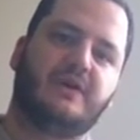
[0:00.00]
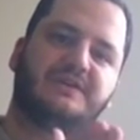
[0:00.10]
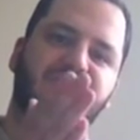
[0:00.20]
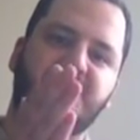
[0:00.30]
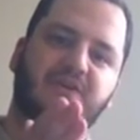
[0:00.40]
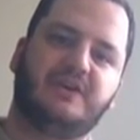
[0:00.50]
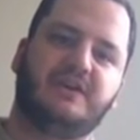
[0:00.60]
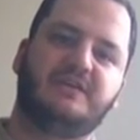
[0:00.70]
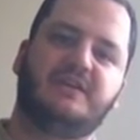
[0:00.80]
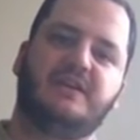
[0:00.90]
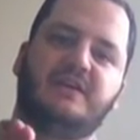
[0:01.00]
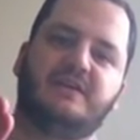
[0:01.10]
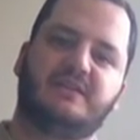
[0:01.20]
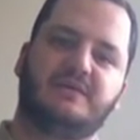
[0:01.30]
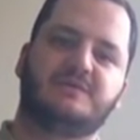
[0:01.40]
Criterion
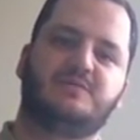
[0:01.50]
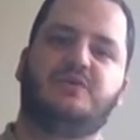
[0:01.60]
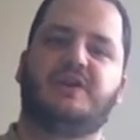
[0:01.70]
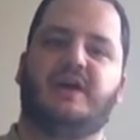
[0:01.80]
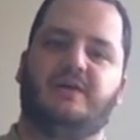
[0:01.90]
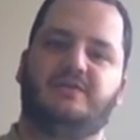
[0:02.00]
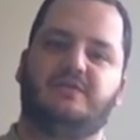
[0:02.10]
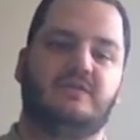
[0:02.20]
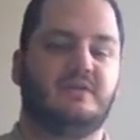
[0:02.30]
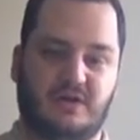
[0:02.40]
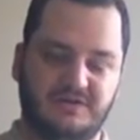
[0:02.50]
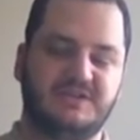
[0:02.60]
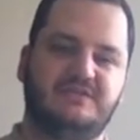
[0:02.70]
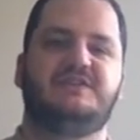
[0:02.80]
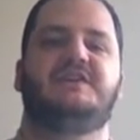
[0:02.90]
that was put out on
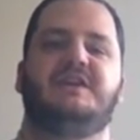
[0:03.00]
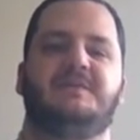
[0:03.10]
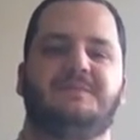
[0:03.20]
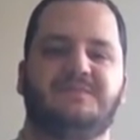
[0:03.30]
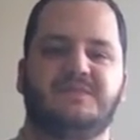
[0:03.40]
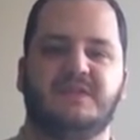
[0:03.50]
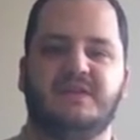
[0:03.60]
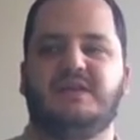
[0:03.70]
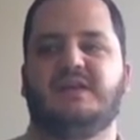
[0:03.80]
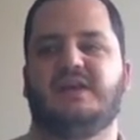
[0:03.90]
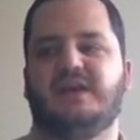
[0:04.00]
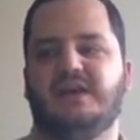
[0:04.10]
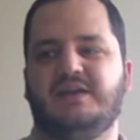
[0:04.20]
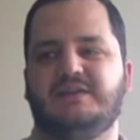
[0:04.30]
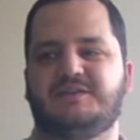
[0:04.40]
DVD,
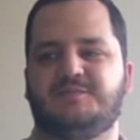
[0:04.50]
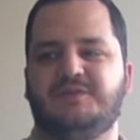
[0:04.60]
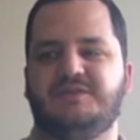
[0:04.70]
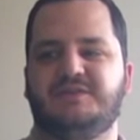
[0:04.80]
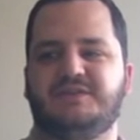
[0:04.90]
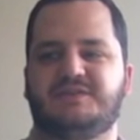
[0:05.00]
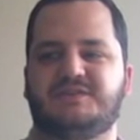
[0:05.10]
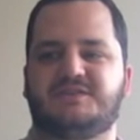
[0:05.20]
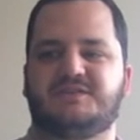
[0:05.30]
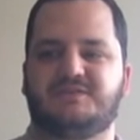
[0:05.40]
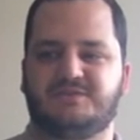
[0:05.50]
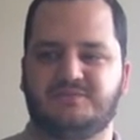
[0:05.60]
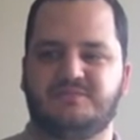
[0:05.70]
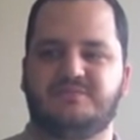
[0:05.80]
and it's been this.